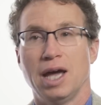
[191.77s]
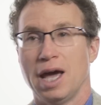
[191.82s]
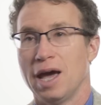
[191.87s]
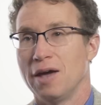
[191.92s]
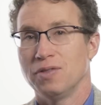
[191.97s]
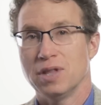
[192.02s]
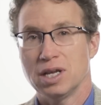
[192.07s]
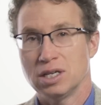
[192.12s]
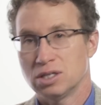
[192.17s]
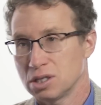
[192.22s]

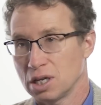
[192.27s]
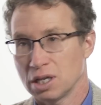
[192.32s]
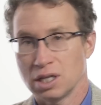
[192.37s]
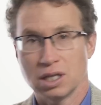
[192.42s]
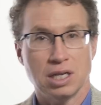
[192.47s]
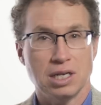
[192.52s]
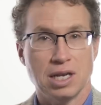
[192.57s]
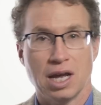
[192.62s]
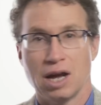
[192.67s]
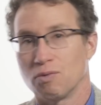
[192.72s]
and they
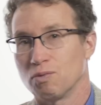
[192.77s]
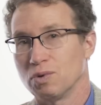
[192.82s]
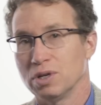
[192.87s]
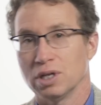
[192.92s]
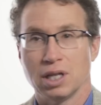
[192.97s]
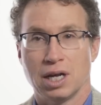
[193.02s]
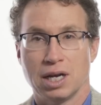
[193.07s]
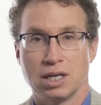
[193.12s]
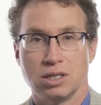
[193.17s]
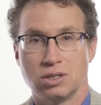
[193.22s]
suddenly now
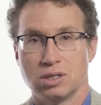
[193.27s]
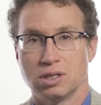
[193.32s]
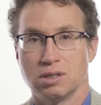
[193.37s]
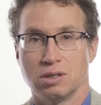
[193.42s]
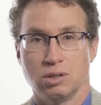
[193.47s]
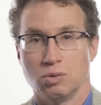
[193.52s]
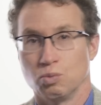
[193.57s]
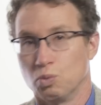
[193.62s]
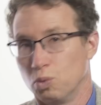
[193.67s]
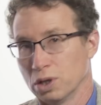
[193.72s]
realize
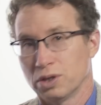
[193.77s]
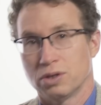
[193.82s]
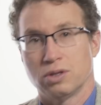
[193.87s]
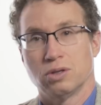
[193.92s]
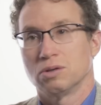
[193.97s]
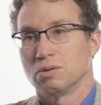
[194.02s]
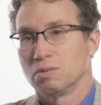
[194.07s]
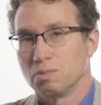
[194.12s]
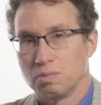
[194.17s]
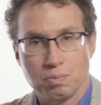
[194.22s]
what
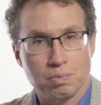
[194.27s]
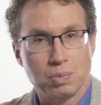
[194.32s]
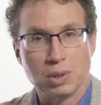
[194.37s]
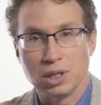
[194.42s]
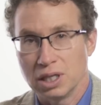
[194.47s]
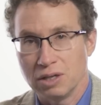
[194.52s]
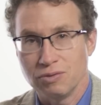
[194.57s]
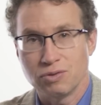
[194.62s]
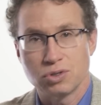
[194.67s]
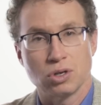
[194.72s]
their
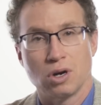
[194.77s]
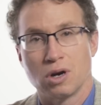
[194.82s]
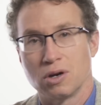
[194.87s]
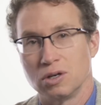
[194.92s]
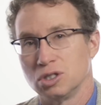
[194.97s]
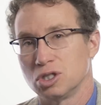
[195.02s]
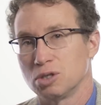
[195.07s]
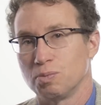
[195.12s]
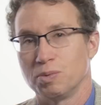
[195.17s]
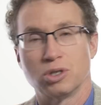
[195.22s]
beliefs are
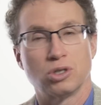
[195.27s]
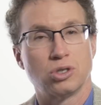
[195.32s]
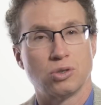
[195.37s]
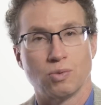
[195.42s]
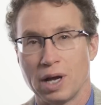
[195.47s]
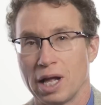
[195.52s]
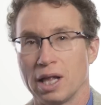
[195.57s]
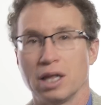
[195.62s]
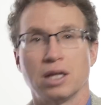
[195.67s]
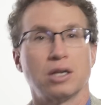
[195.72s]
in
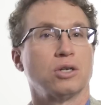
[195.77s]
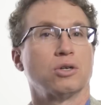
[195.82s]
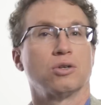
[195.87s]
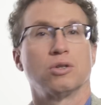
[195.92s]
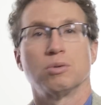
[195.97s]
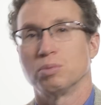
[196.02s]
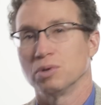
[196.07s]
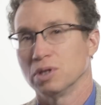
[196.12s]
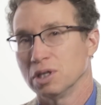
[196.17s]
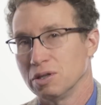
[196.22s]
spirituality or
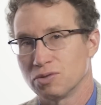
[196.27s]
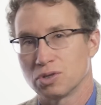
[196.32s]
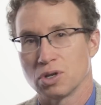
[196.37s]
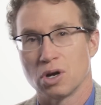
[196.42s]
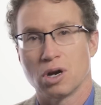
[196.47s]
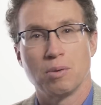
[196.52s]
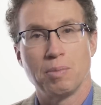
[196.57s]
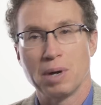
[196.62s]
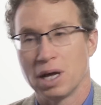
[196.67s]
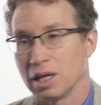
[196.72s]
their beliefs
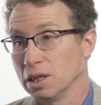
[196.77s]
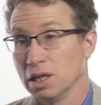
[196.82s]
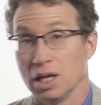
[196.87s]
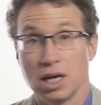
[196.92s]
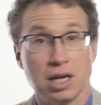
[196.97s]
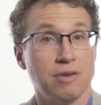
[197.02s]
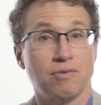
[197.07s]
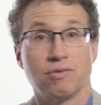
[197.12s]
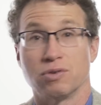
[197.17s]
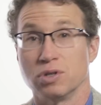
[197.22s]
are about
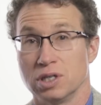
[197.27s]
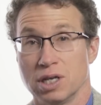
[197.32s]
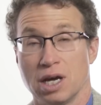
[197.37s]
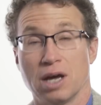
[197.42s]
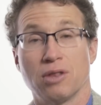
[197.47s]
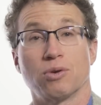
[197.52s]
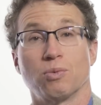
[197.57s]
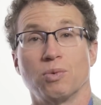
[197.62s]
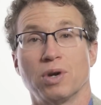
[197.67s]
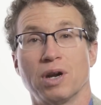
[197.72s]
life or
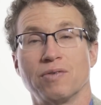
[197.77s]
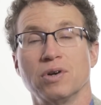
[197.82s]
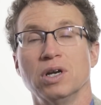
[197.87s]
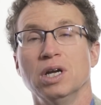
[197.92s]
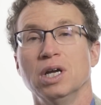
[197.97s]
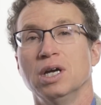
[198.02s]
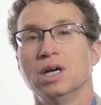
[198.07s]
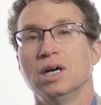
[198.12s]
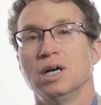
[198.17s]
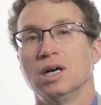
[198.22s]
death or whatever,
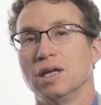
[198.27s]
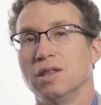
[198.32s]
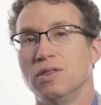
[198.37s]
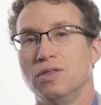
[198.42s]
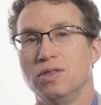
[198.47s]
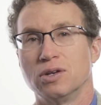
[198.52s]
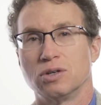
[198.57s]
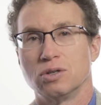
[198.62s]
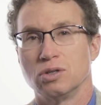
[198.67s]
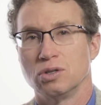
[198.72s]

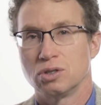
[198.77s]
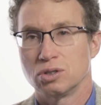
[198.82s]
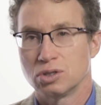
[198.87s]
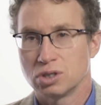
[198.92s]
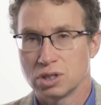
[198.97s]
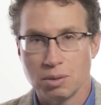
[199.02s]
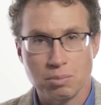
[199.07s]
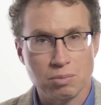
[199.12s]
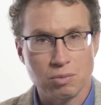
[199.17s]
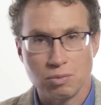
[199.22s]
there, there's
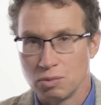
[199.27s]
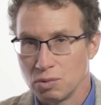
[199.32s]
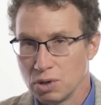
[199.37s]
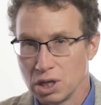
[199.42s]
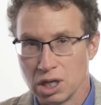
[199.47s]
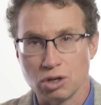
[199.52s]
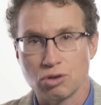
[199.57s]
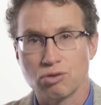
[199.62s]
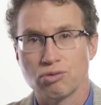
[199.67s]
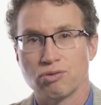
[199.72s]
some
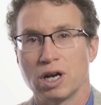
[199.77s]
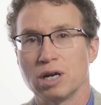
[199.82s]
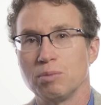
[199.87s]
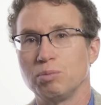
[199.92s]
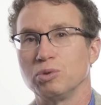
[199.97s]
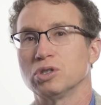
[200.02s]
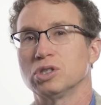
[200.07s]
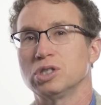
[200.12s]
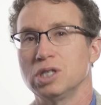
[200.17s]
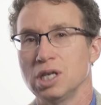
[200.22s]

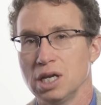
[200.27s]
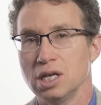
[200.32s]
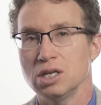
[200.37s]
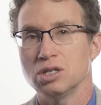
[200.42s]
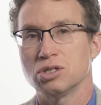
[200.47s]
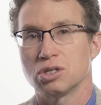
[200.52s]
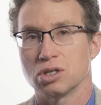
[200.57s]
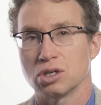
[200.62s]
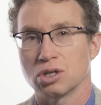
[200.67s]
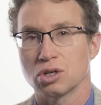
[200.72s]
incredible
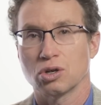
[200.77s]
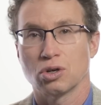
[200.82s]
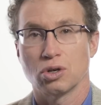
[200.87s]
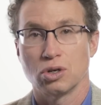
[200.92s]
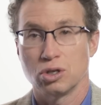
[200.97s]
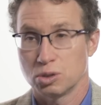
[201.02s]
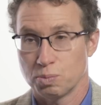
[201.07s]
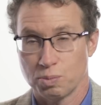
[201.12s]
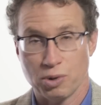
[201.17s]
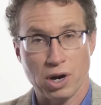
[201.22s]
change that
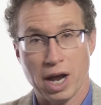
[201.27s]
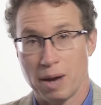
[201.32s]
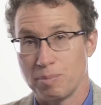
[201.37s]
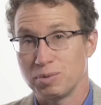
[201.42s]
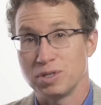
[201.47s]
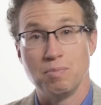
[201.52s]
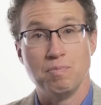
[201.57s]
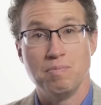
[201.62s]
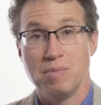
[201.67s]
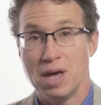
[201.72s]
occurs
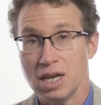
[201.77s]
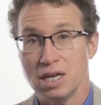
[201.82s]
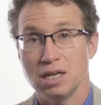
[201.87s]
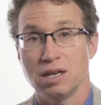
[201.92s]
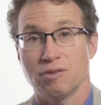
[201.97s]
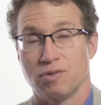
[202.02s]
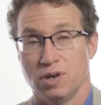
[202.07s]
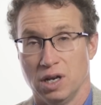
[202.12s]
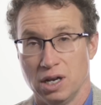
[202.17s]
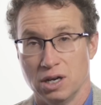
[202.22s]
perhaps in many
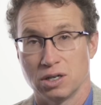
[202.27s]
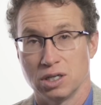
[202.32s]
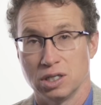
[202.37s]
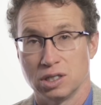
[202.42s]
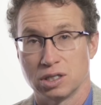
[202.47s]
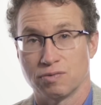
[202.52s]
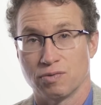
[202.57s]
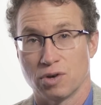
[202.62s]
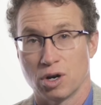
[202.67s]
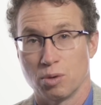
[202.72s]
different
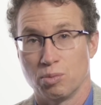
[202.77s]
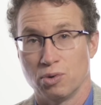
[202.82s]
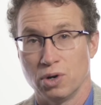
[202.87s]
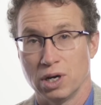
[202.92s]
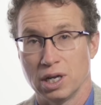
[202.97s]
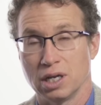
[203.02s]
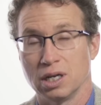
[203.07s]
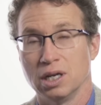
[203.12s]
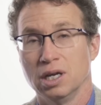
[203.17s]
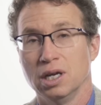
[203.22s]
areas of our
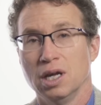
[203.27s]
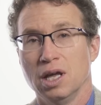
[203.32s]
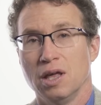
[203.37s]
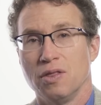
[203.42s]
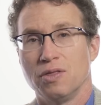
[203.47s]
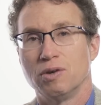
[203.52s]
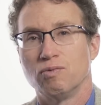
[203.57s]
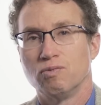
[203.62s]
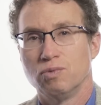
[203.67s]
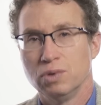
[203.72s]
brain
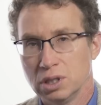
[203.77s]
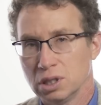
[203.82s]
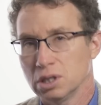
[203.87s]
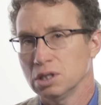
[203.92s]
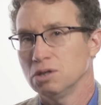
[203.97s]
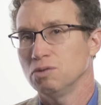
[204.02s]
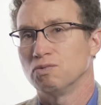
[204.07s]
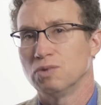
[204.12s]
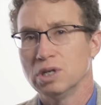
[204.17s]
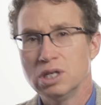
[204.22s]
that
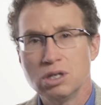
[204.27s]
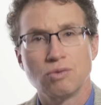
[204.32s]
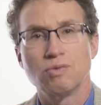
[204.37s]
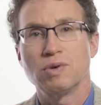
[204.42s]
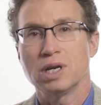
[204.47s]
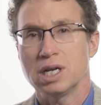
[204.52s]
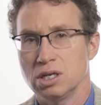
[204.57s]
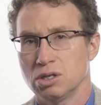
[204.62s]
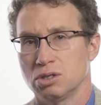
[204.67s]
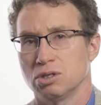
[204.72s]
really
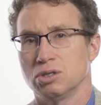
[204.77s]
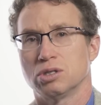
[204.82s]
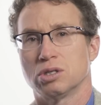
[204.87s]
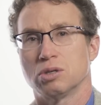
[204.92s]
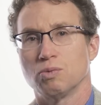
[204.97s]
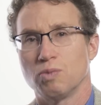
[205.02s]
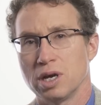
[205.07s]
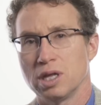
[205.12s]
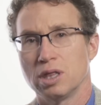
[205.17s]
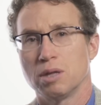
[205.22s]
rearranges the
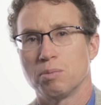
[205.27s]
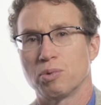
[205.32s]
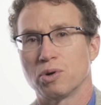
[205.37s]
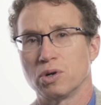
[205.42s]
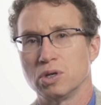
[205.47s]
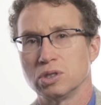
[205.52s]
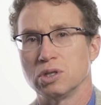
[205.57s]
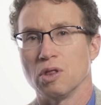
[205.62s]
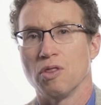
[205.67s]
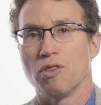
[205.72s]
way the
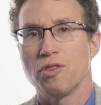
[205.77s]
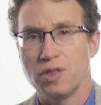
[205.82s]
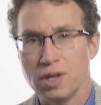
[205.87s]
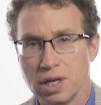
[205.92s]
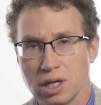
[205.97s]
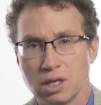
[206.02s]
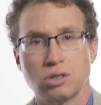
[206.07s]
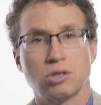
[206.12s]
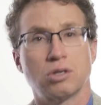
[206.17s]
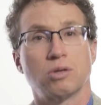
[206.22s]
person
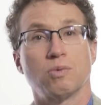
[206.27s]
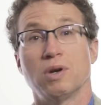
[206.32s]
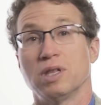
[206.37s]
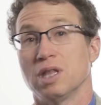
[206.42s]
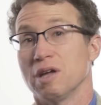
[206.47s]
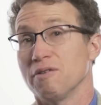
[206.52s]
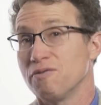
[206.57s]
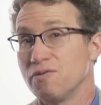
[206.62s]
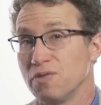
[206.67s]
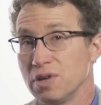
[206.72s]
thinks, the way
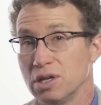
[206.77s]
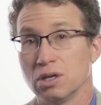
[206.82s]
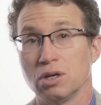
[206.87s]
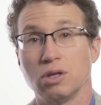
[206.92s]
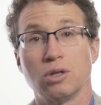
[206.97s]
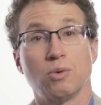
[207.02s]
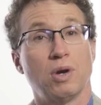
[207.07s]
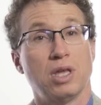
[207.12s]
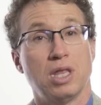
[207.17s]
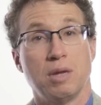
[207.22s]
they feel,
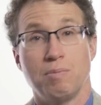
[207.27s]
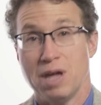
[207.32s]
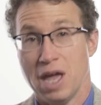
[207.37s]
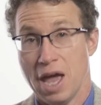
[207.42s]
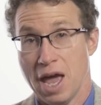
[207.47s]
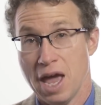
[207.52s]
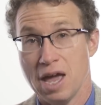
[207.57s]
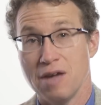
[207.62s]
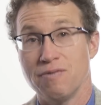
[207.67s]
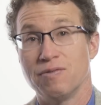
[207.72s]
the way they
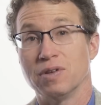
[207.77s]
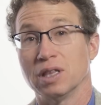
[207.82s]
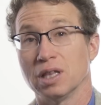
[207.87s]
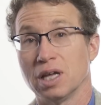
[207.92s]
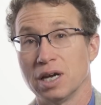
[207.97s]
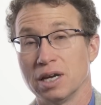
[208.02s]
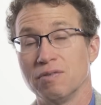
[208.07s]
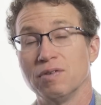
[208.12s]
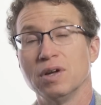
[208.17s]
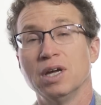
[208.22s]
behave in life.